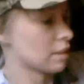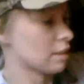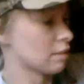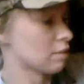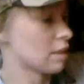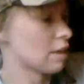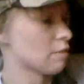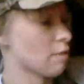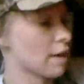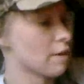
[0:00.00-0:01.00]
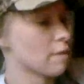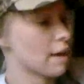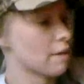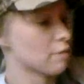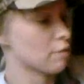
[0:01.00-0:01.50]
and it'll tear right
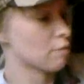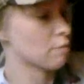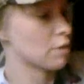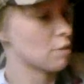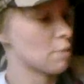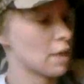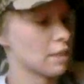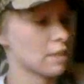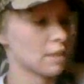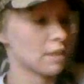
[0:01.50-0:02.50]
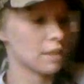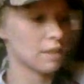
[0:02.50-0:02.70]
around where you painted.